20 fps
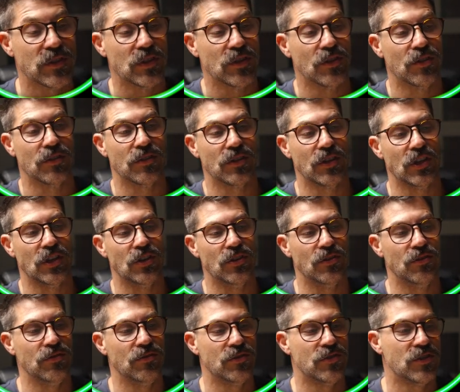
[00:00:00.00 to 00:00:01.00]
So
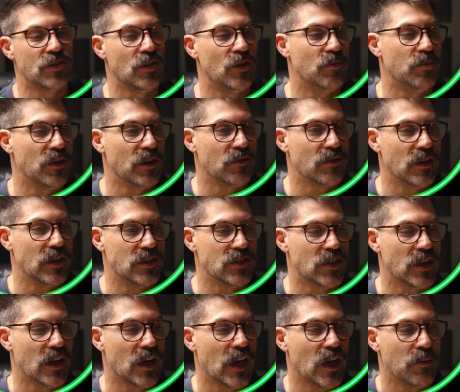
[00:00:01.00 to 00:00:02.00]
huge opening
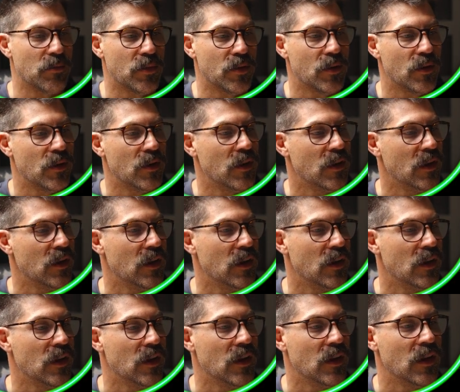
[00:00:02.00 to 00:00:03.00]
range gap,
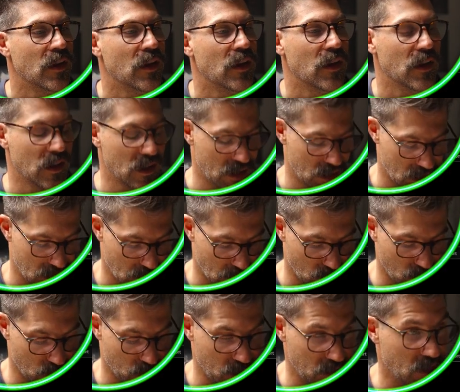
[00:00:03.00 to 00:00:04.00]
and
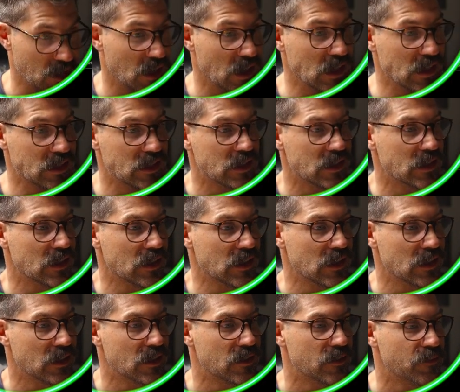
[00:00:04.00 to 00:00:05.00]
that would have been nice
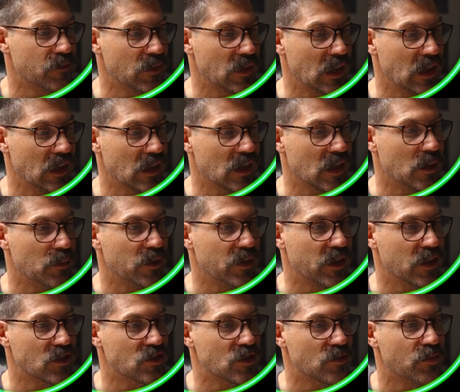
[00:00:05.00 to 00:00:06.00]
to get a
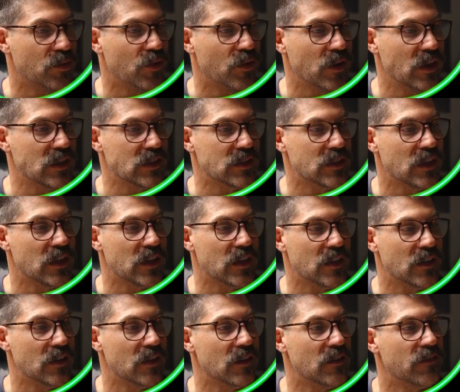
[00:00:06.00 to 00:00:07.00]
couple extra points
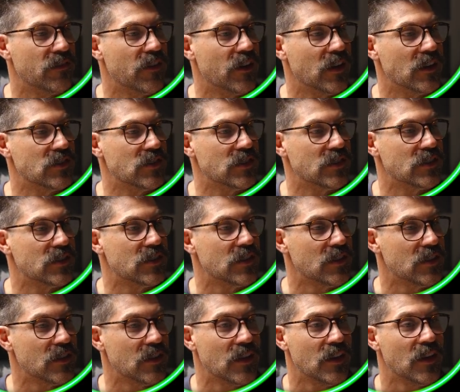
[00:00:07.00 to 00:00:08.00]
on if I
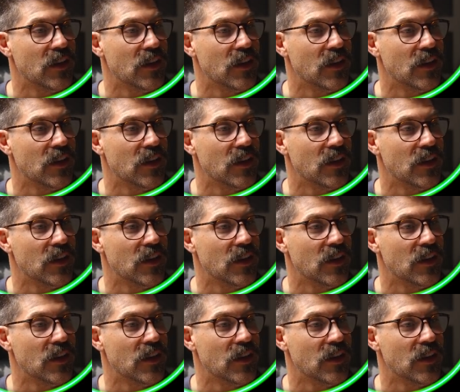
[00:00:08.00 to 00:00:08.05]
just